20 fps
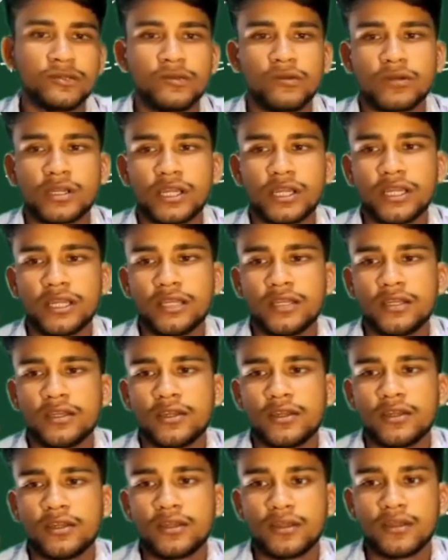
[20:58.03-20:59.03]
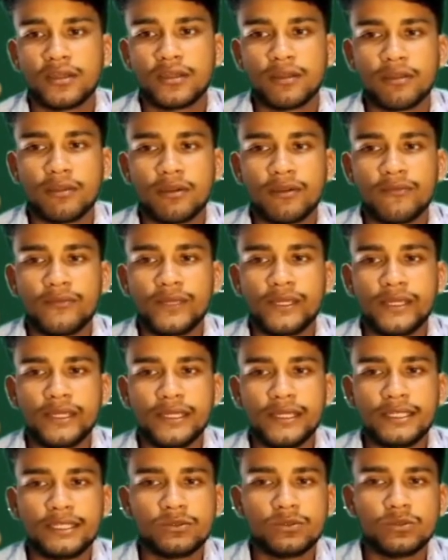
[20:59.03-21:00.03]
Okay, number
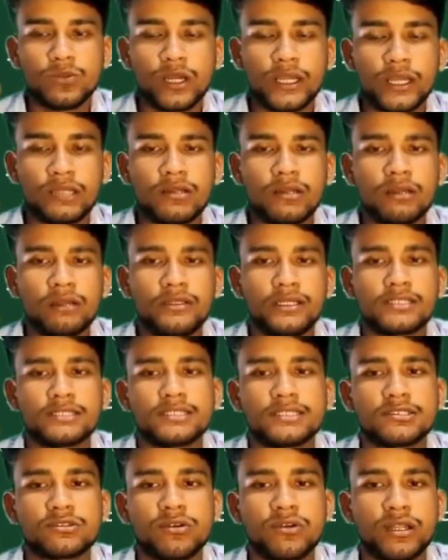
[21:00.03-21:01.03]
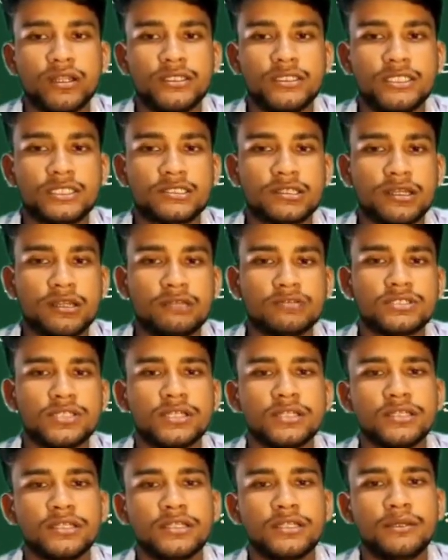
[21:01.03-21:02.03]
b is y equal to x square is a
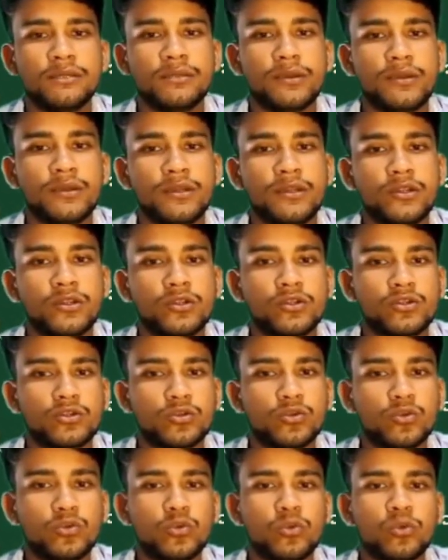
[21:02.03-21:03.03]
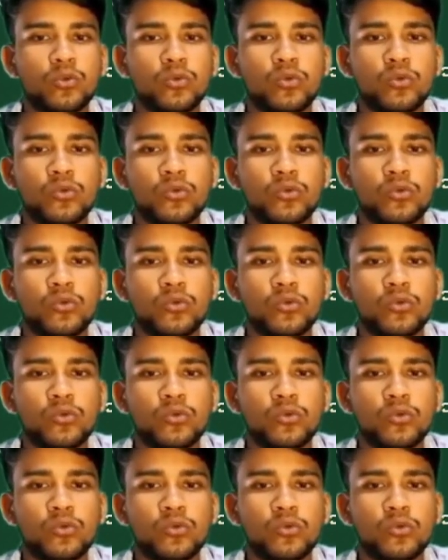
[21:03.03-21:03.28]
solution if 2